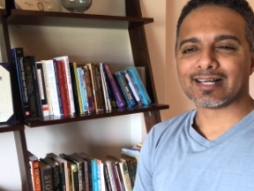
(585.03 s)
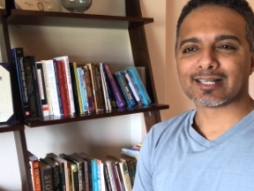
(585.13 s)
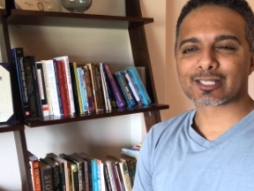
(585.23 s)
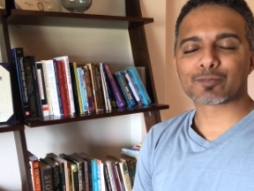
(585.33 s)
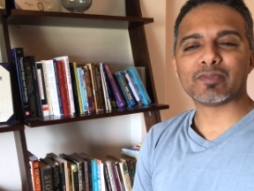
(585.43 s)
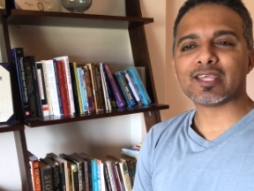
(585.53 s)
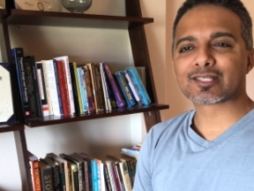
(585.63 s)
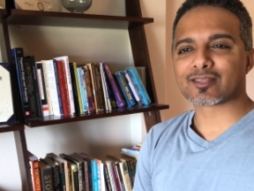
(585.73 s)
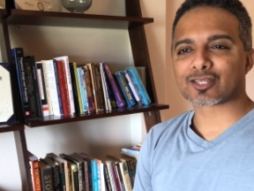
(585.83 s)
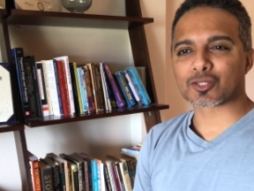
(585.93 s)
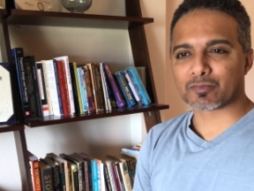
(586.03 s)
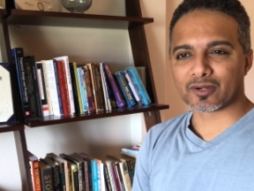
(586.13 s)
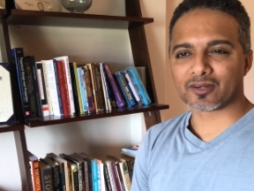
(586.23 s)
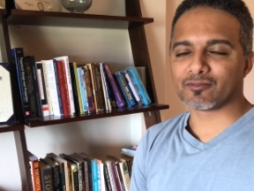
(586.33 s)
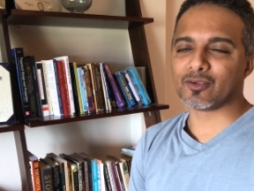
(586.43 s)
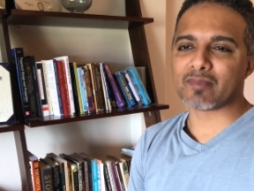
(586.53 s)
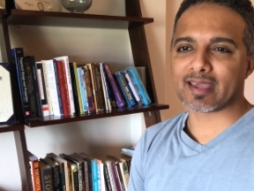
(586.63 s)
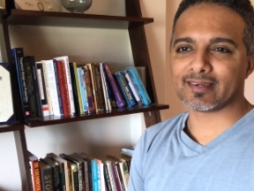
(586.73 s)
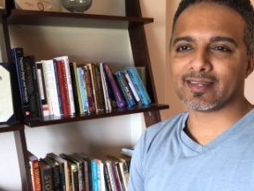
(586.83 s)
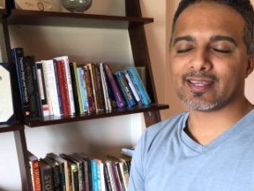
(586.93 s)
speak to the spirit of
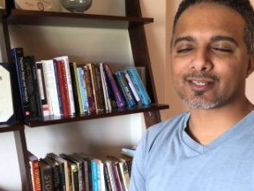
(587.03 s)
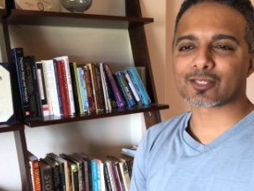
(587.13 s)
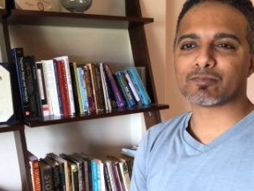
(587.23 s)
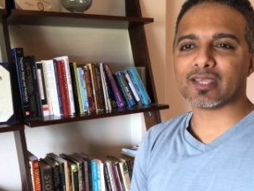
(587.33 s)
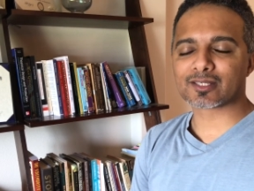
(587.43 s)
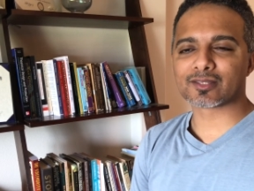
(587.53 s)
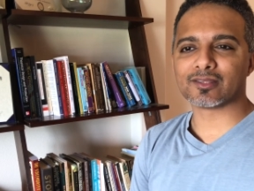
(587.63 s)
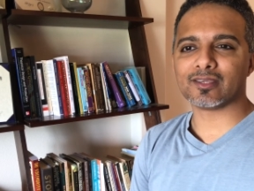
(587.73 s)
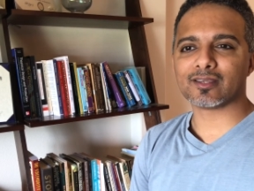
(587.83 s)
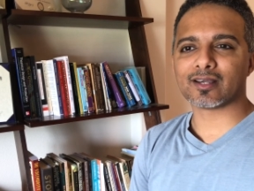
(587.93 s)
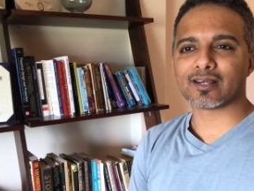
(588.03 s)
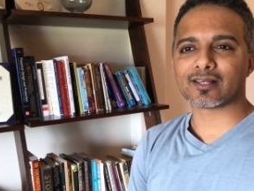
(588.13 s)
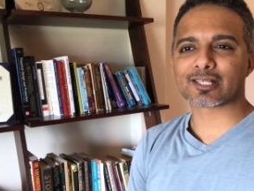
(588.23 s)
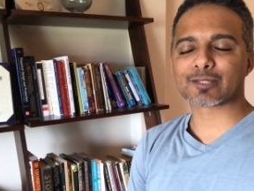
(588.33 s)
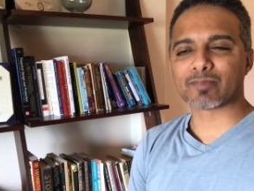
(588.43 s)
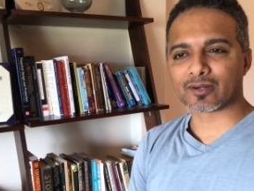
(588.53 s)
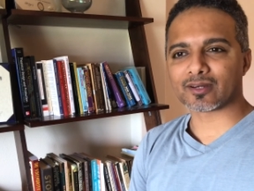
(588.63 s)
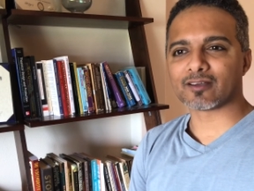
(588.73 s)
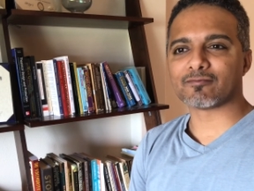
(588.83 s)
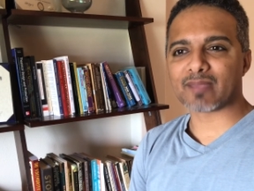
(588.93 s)
humanity and speak to the
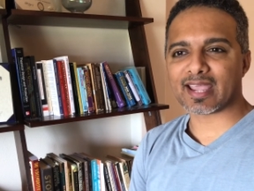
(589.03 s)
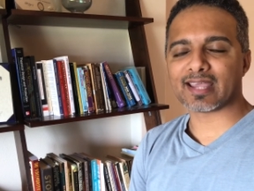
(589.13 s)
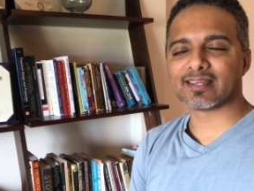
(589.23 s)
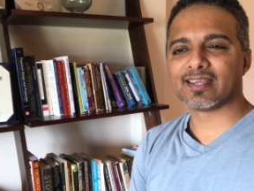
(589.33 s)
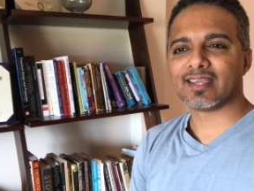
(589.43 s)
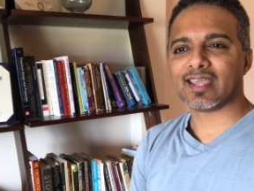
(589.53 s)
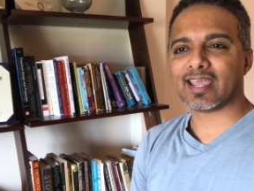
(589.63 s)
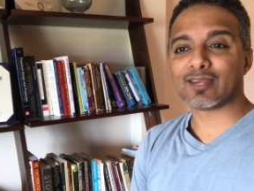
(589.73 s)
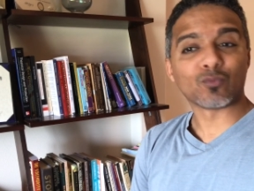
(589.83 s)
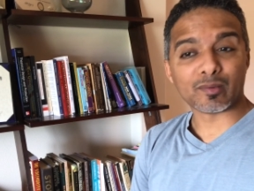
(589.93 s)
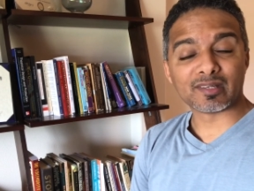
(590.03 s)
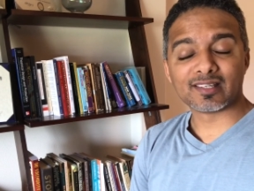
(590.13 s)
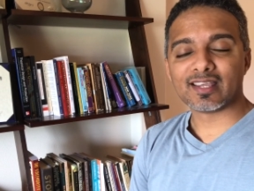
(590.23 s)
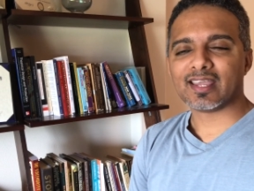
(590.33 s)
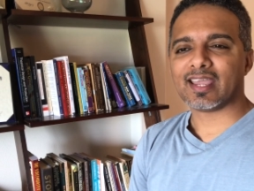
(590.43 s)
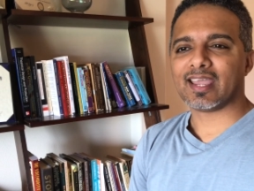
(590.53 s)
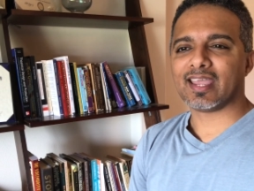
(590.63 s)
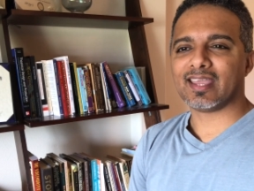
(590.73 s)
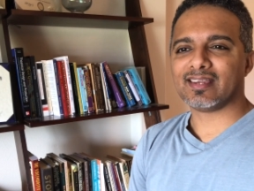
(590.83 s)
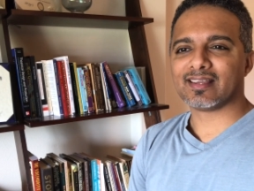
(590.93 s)
spirit of man and women
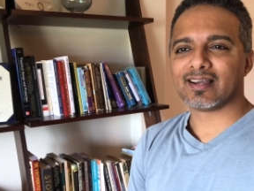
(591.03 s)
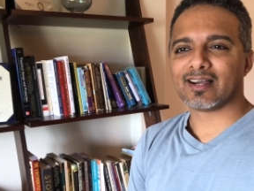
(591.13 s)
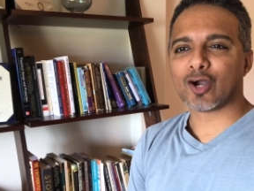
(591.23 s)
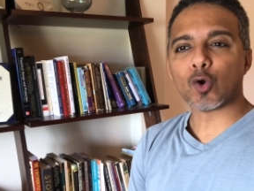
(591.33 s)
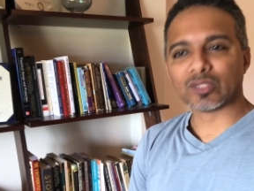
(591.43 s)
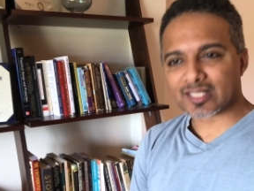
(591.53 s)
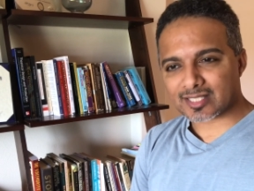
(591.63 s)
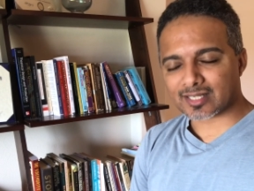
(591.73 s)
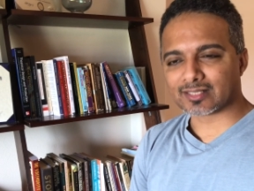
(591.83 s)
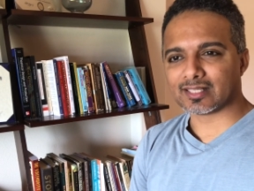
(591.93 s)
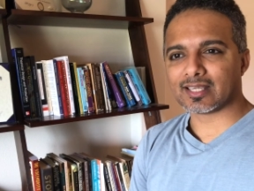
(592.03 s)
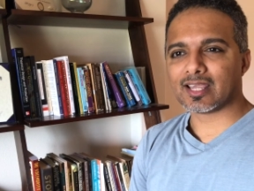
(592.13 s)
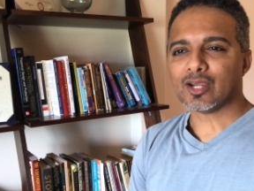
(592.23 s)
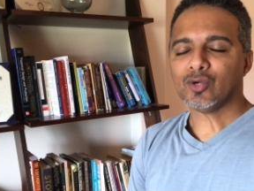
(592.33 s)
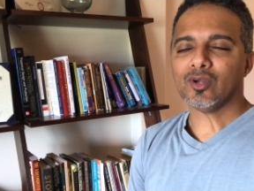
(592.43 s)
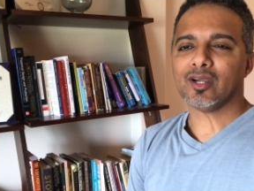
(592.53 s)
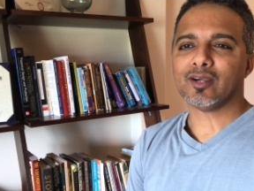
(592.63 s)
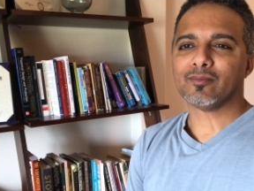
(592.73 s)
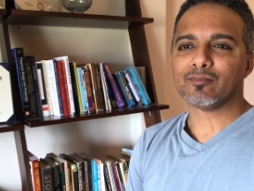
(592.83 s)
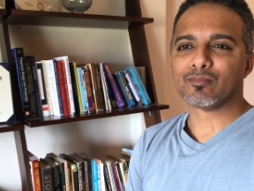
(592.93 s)
and holistically
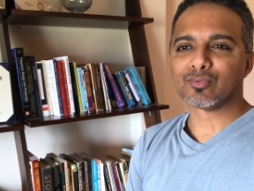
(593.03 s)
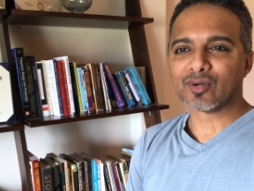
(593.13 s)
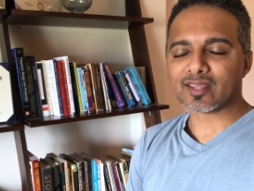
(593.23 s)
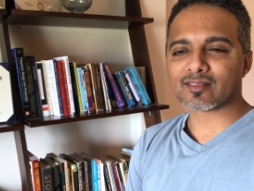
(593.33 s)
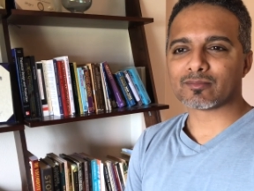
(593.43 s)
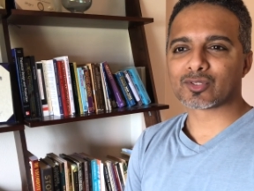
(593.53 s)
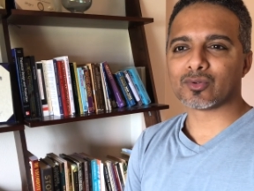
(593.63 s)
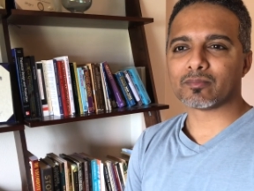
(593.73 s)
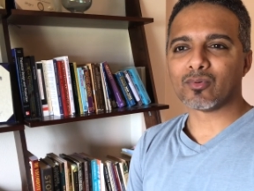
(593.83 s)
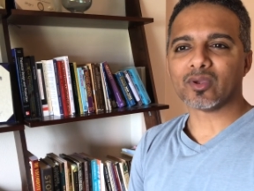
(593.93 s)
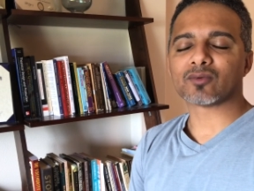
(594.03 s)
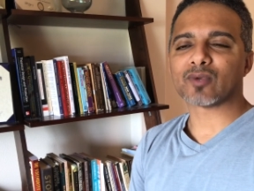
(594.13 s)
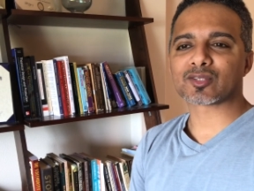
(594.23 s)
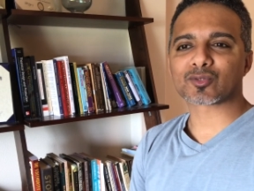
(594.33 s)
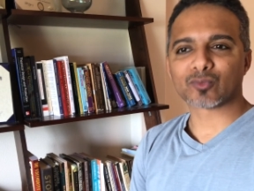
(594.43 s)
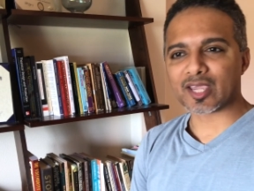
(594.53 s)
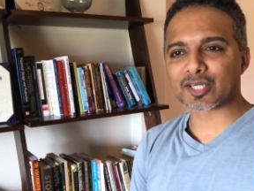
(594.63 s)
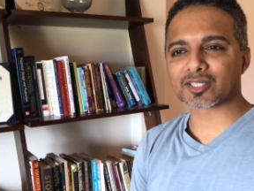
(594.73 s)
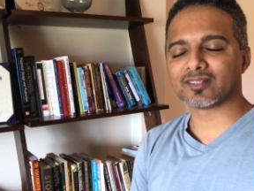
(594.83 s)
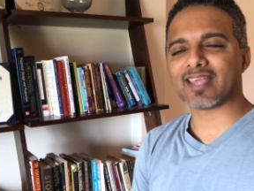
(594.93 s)
bring them to a point of
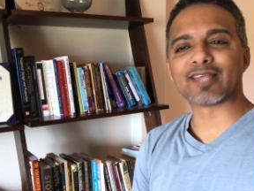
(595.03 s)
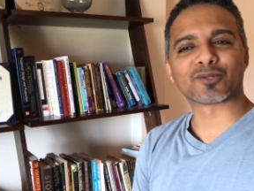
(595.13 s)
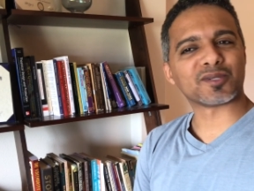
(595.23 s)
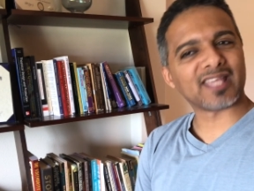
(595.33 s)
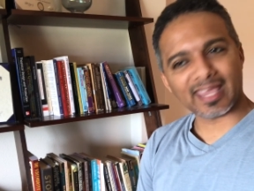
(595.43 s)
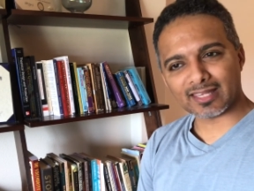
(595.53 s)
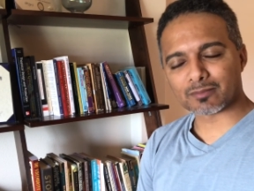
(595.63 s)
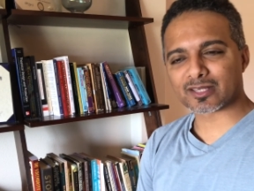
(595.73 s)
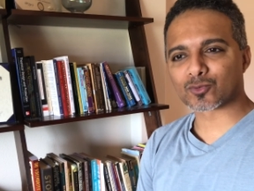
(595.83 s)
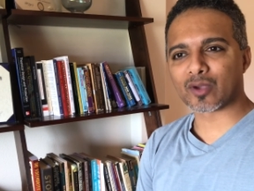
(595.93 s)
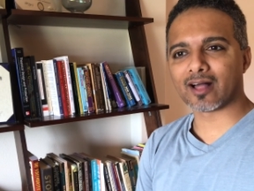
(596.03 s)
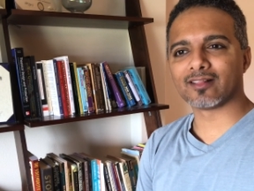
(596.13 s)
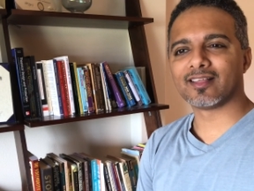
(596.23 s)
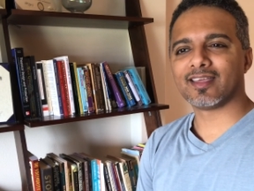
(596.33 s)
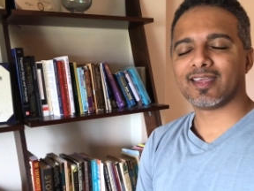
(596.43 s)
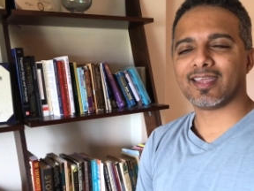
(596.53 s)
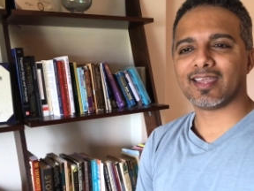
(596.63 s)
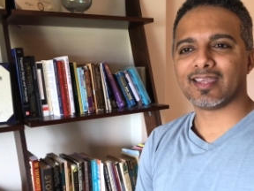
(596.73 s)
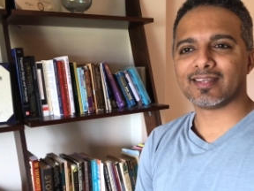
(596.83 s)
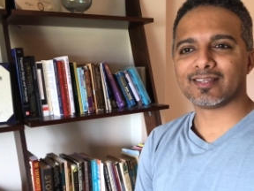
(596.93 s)
restoration, entertain them as well,
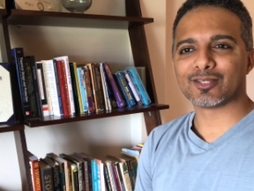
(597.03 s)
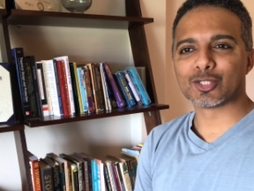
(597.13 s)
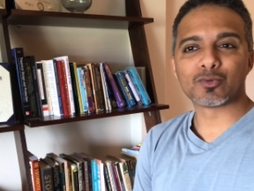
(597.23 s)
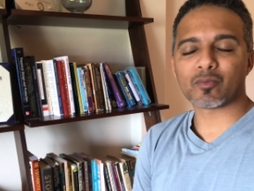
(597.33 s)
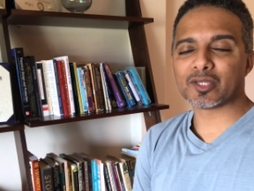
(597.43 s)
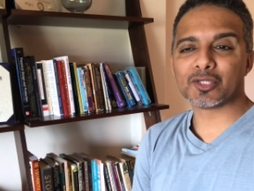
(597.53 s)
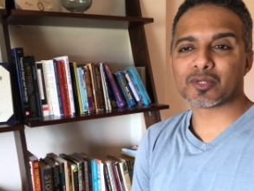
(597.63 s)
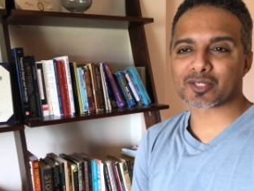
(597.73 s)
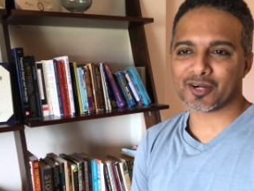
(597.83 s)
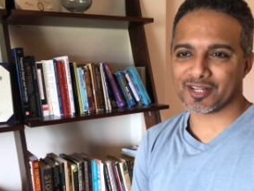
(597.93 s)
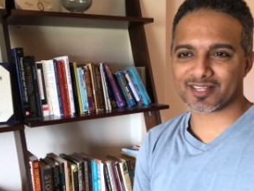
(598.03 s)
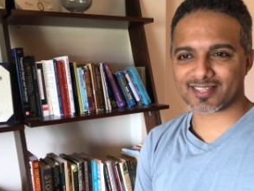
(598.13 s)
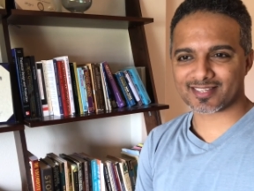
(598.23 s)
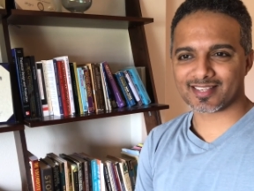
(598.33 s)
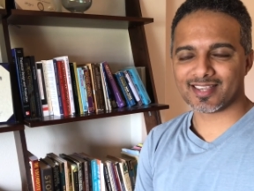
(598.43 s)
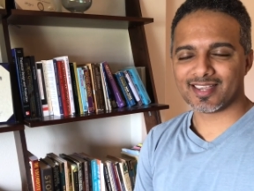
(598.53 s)
and do what we do as artists.